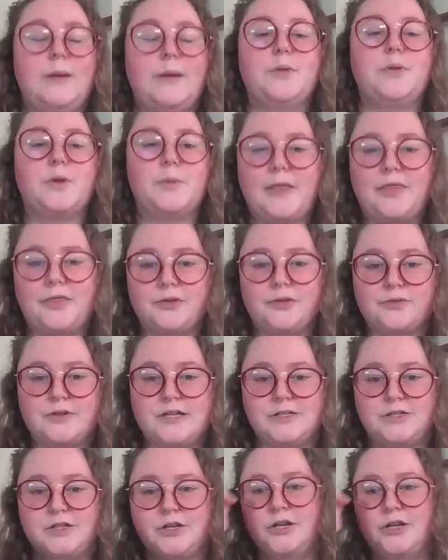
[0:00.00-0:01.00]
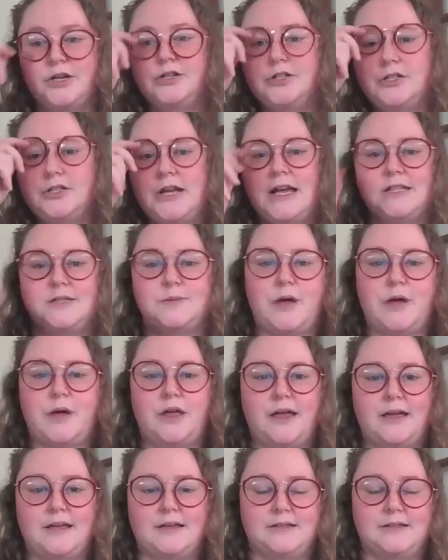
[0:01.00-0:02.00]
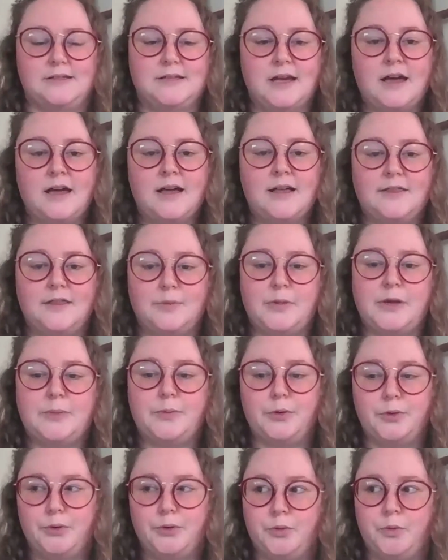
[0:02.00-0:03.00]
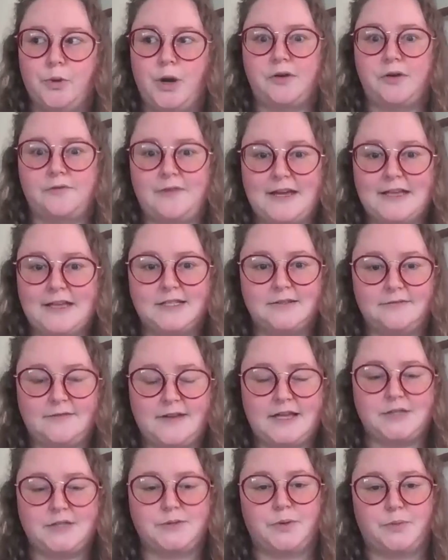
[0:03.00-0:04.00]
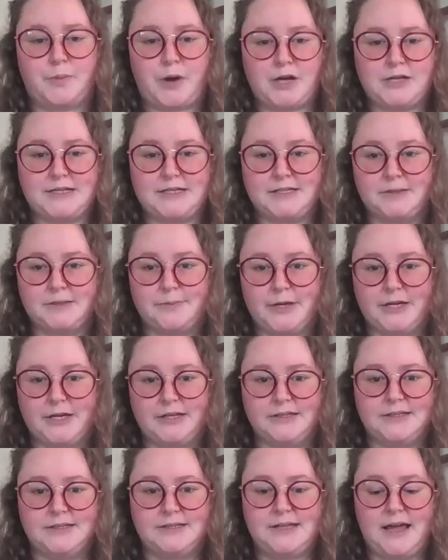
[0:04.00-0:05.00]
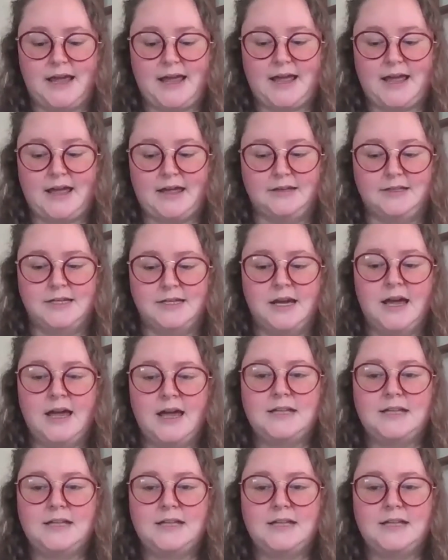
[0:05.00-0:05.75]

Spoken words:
implement the research, as well as the people who work face-to-face with participants and